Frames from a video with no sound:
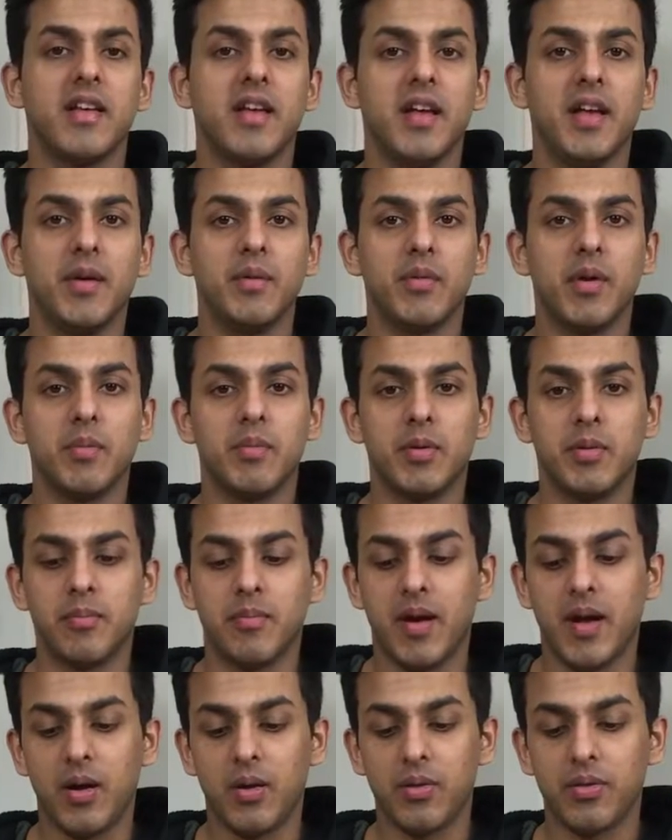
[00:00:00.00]
a rubber
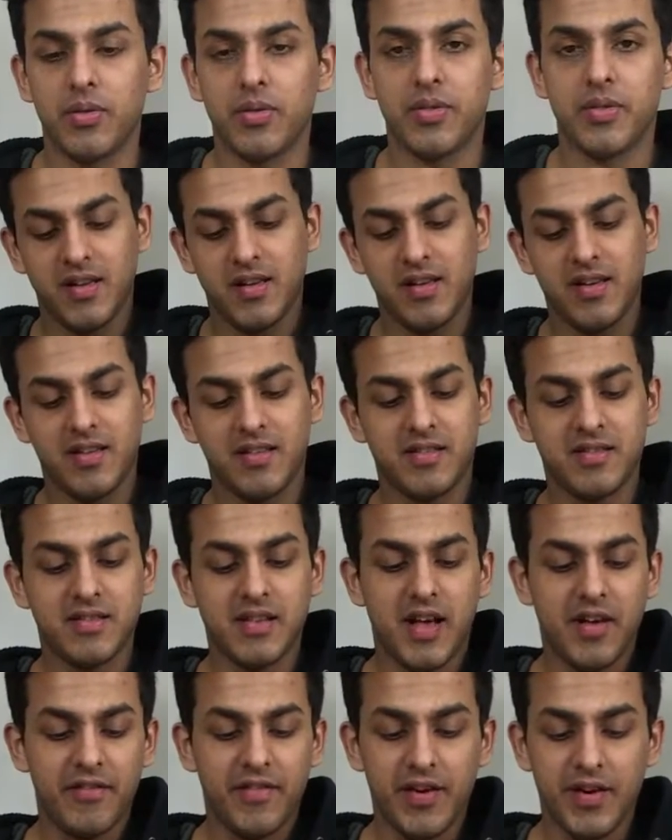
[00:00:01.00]
mouth. And it's
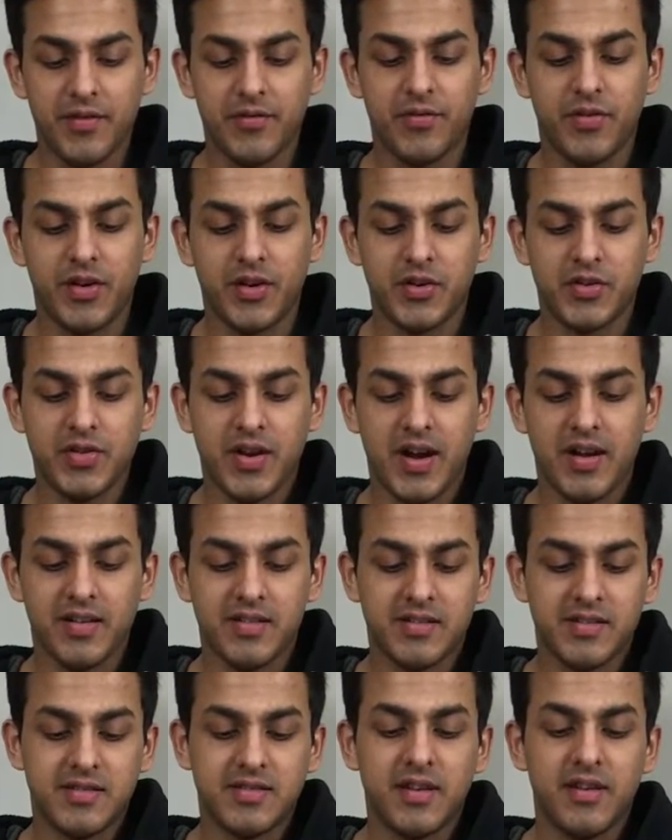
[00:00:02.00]
not very fun trying to
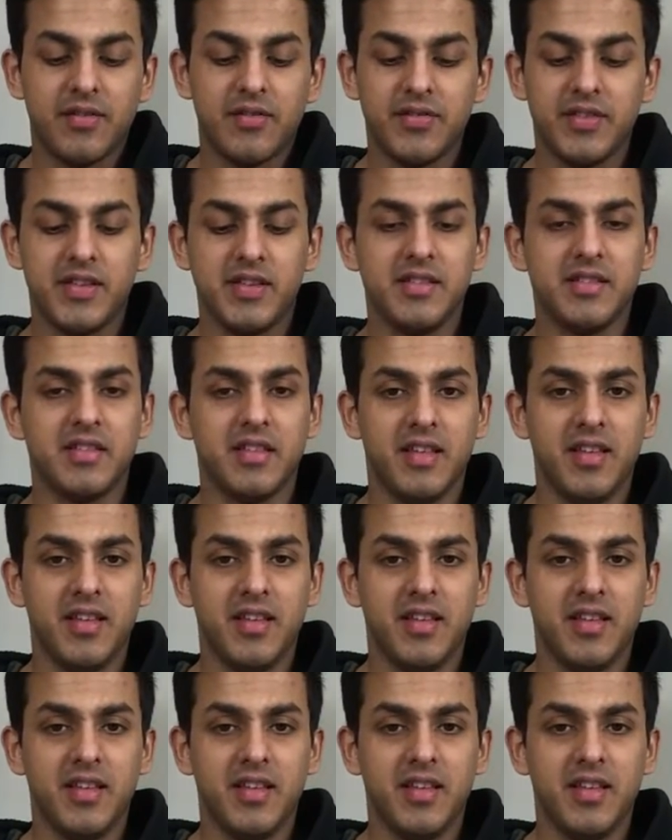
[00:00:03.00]
stuff these